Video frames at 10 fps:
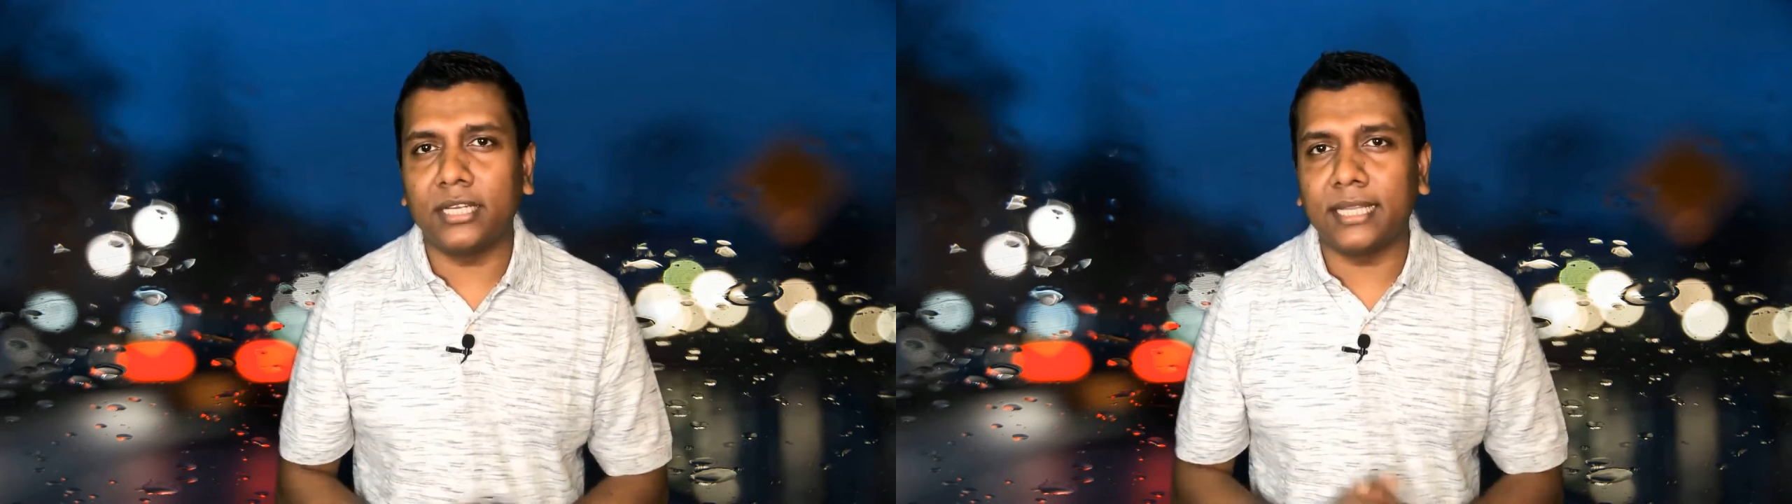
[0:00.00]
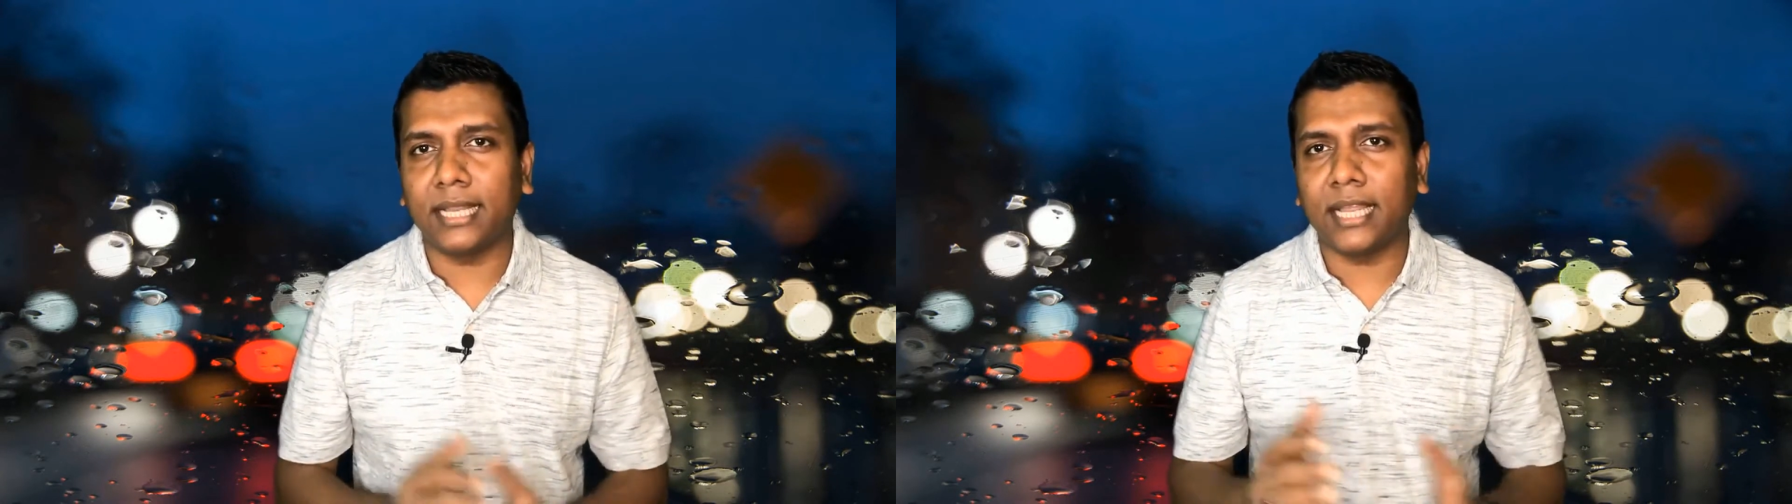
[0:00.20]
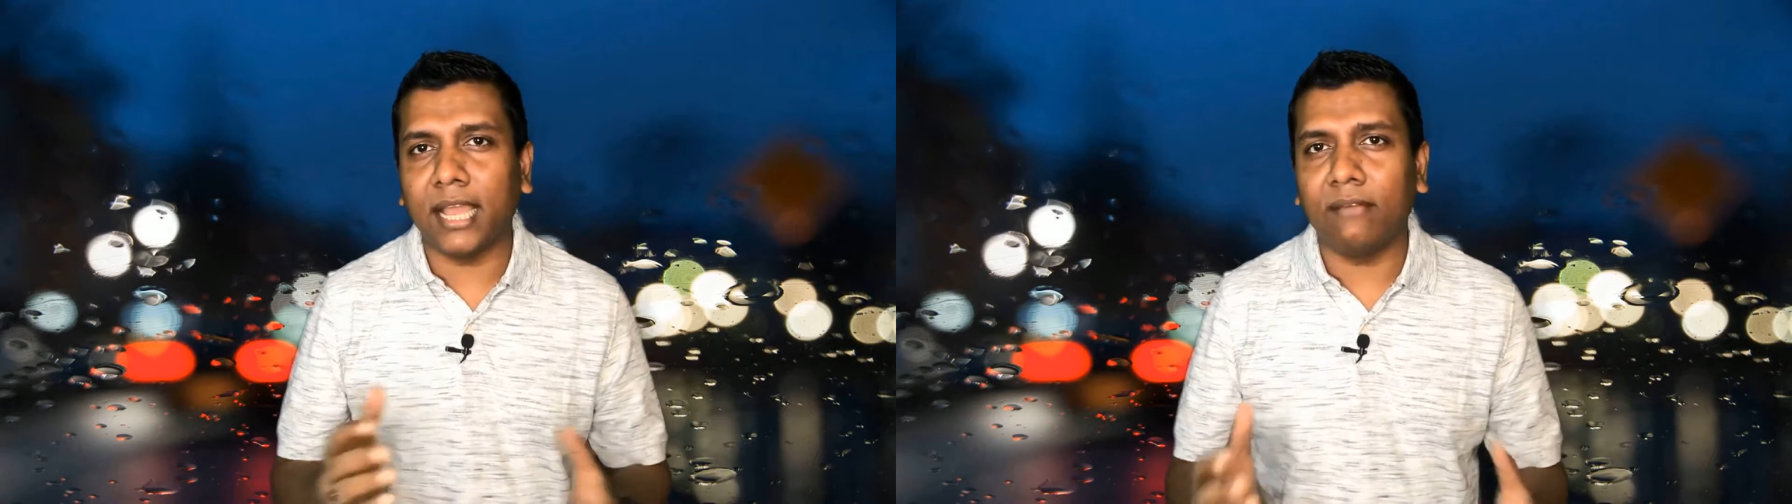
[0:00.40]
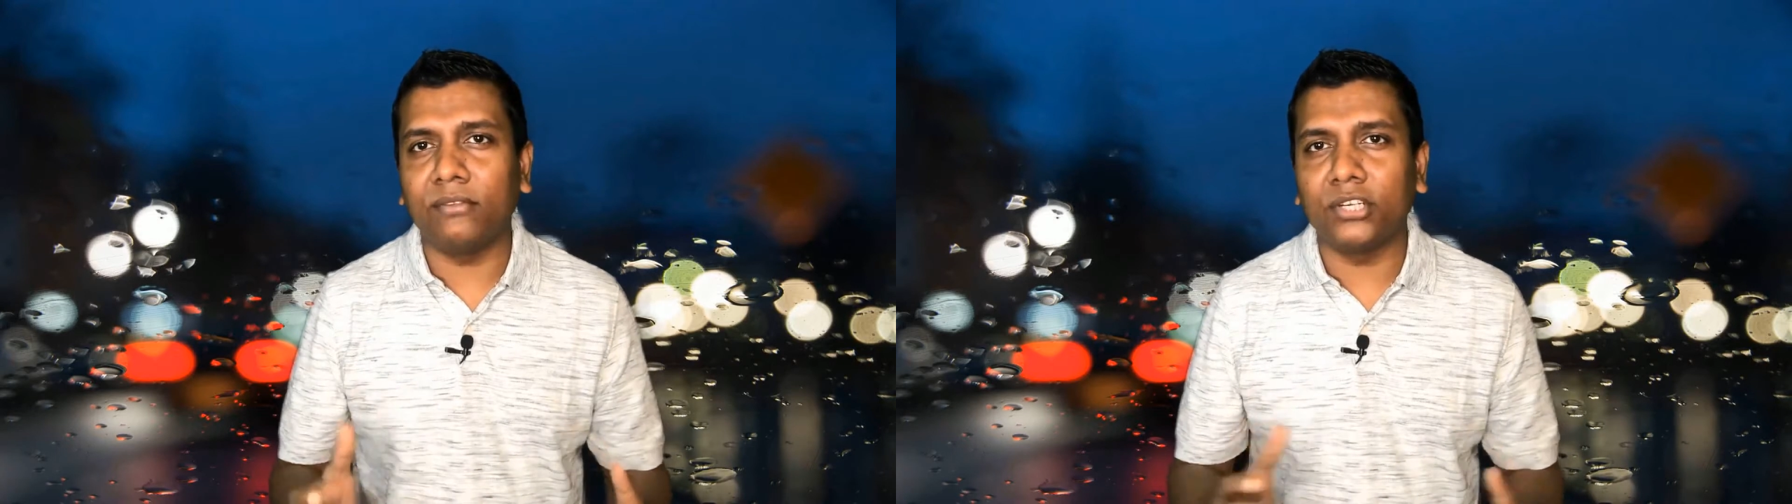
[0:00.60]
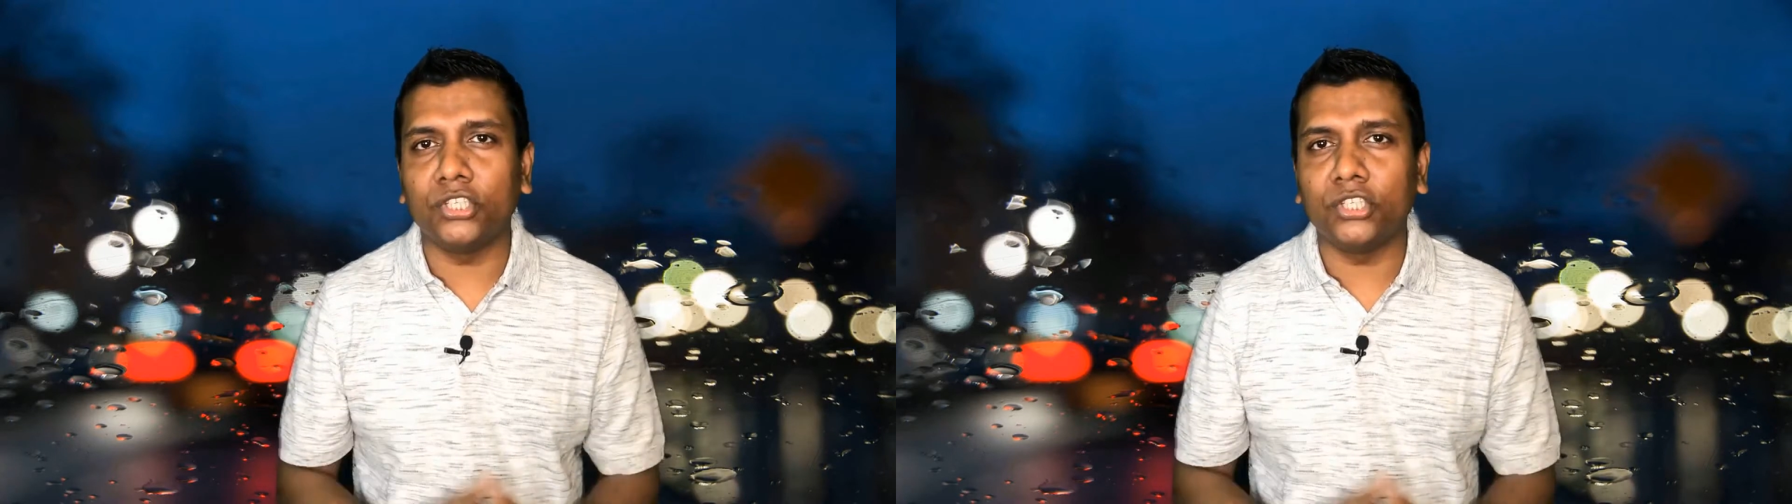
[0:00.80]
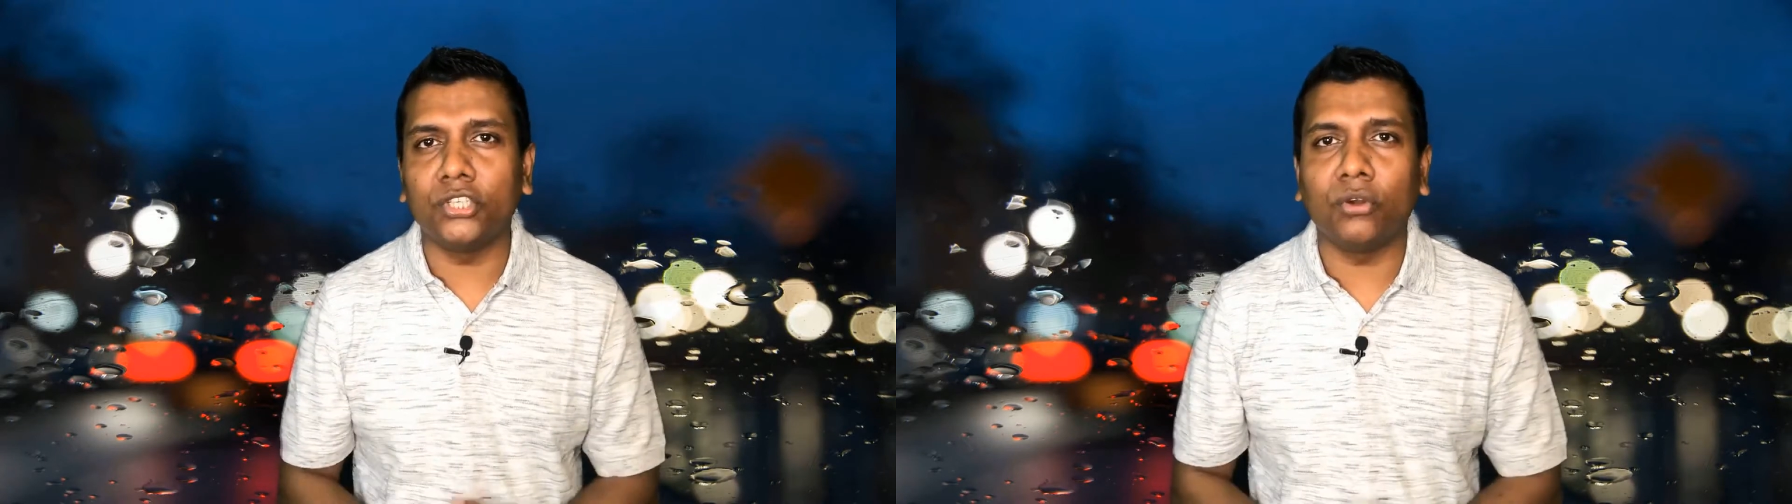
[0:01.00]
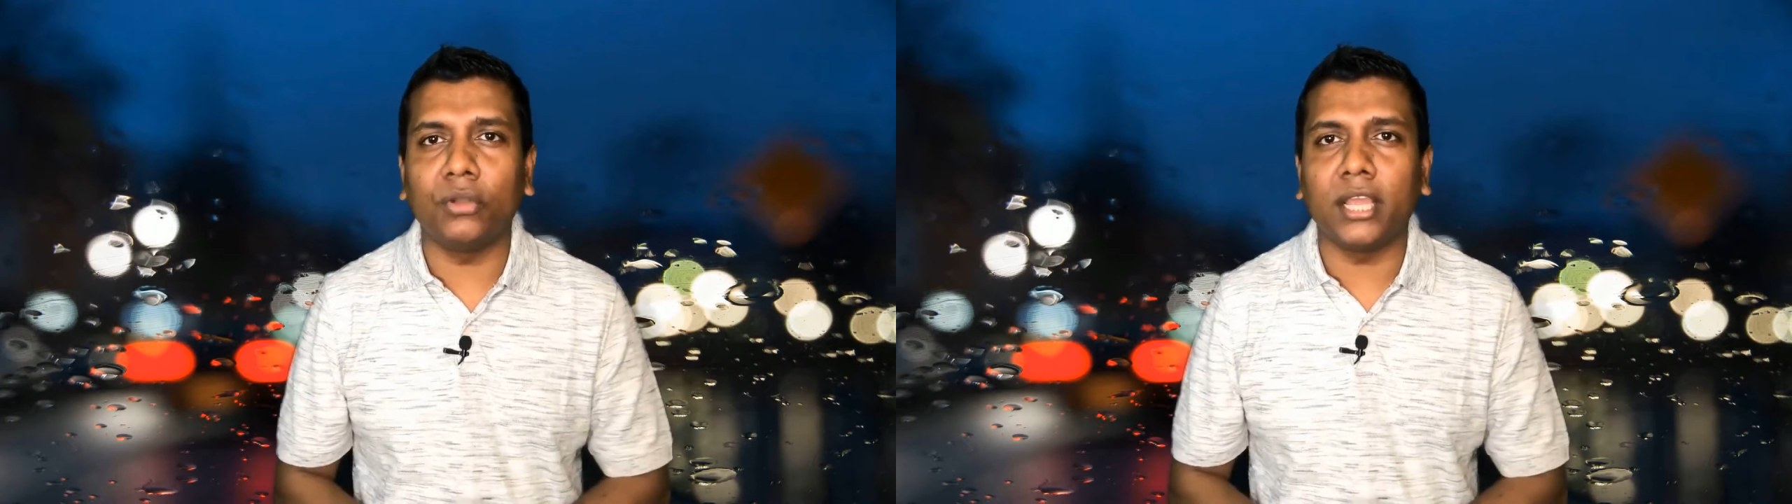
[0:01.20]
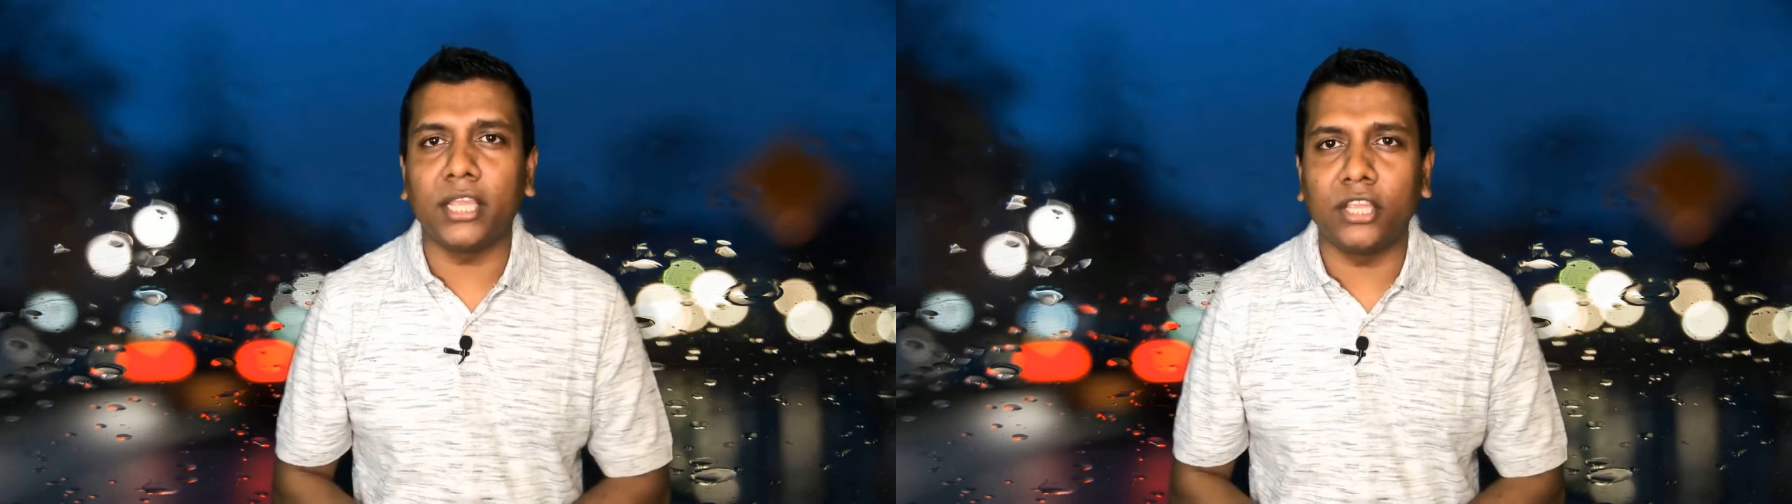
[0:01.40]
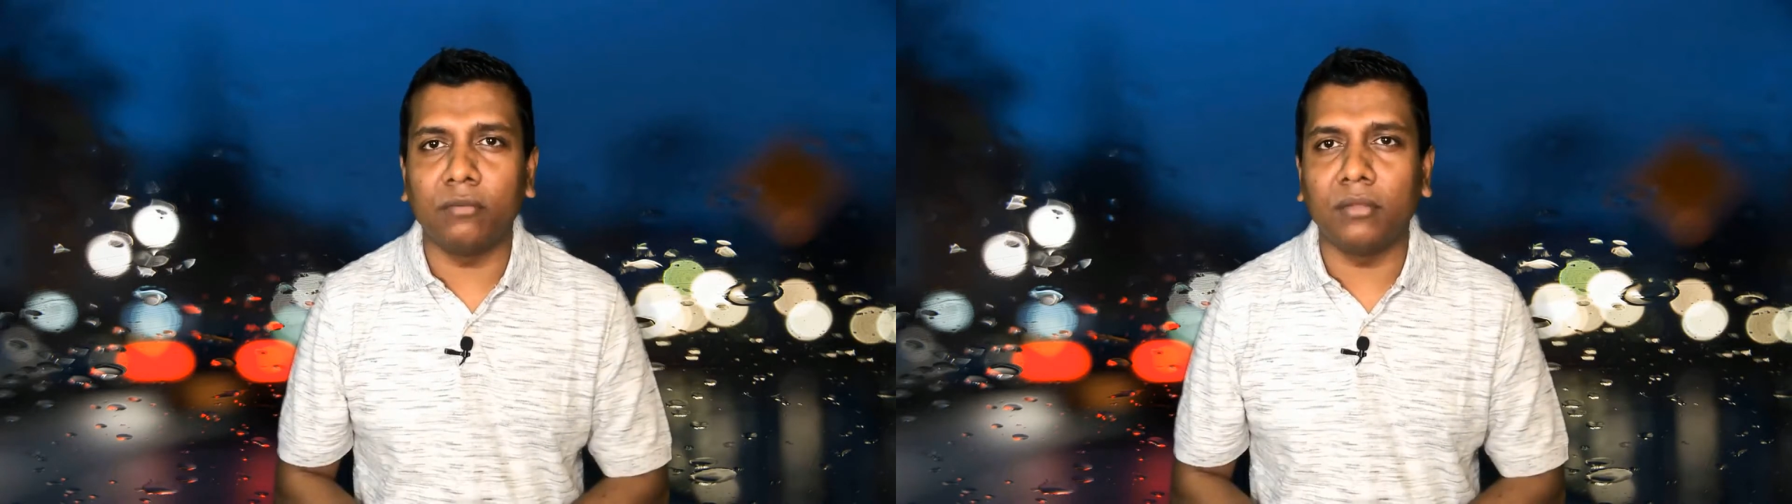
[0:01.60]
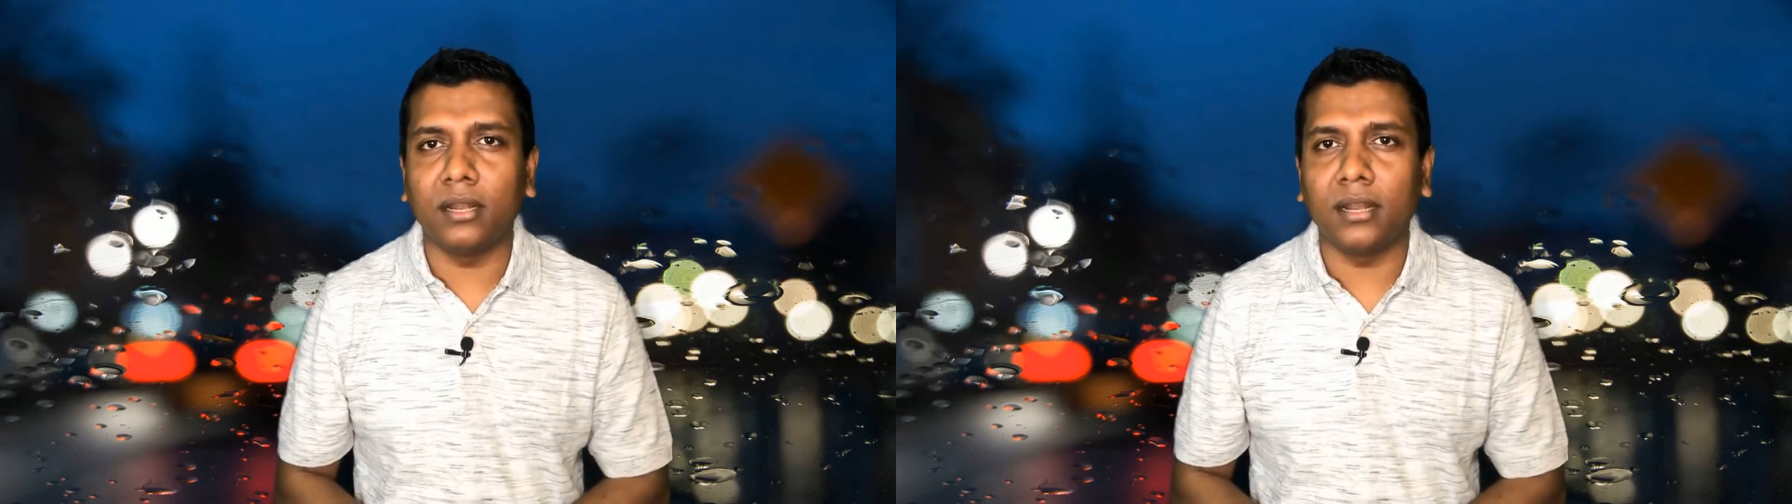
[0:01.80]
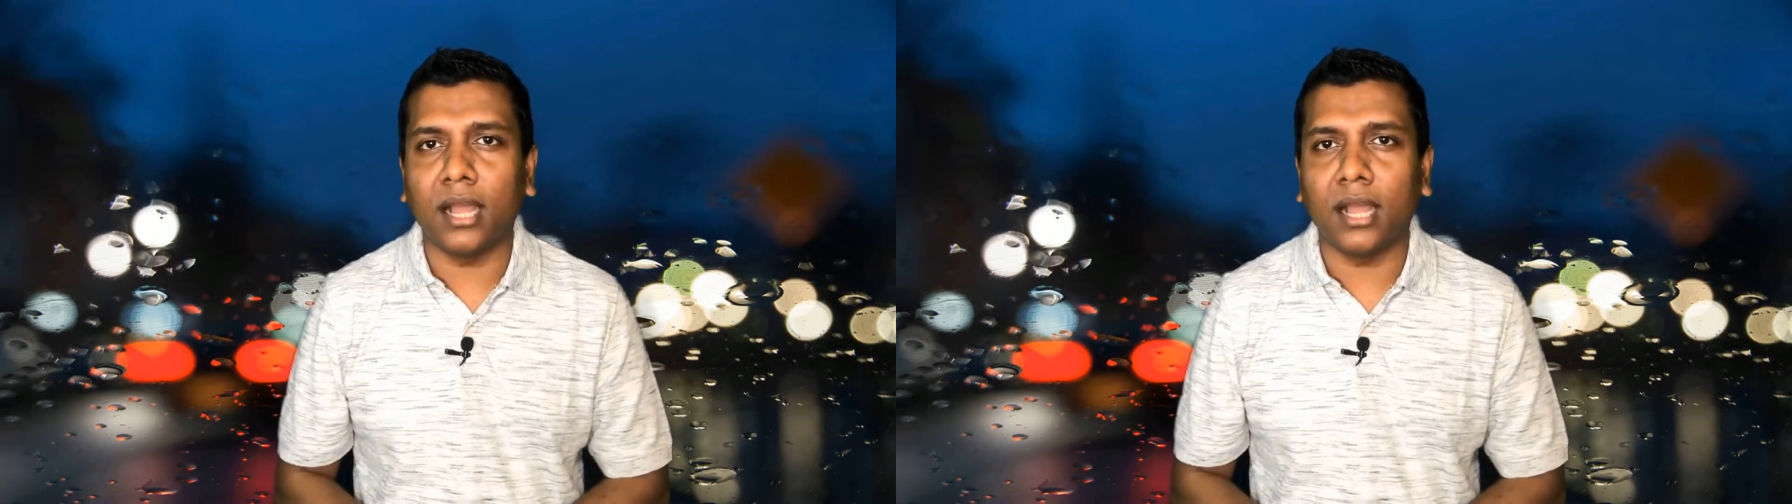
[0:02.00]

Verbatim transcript: take having to show a human